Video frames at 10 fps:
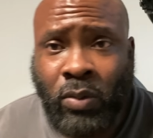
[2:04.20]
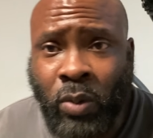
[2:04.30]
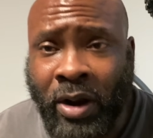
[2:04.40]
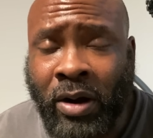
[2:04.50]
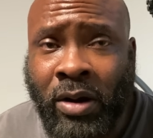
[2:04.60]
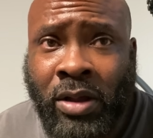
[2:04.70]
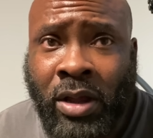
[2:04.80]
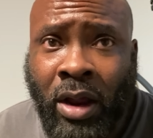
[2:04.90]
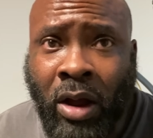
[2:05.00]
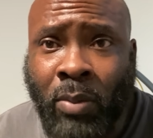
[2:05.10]
where
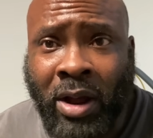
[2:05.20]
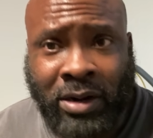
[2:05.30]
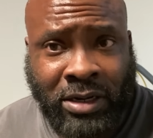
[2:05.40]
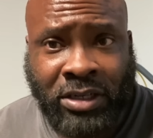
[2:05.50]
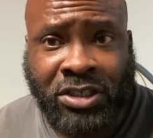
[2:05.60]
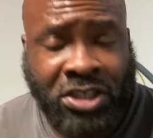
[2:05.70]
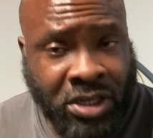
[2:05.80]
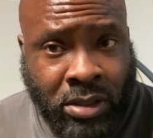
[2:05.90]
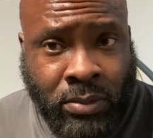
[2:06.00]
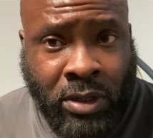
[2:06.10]
I'm out in a
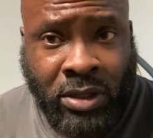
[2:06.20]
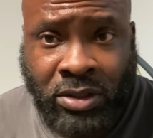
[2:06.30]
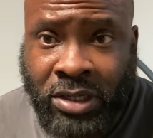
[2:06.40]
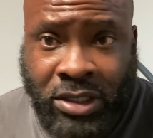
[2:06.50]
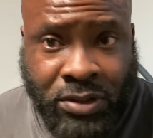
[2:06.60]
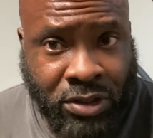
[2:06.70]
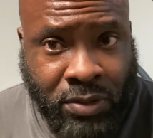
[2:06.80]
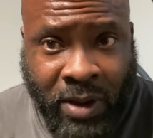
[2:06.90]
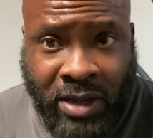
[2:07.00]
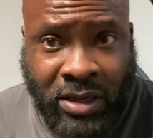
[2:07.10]
gym
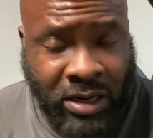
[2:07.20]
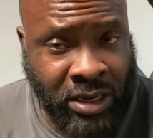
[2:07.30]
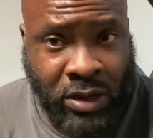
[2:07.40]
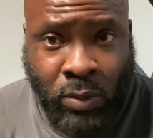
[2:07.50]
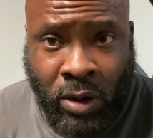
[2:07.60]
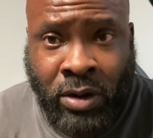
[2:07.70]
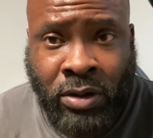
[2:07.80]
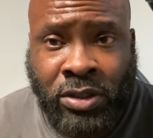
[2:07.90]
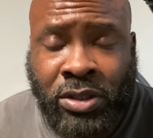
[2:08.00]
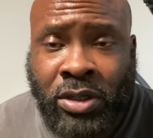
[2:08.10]
disrespecting any
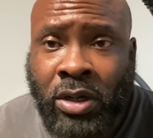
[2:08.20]
workers,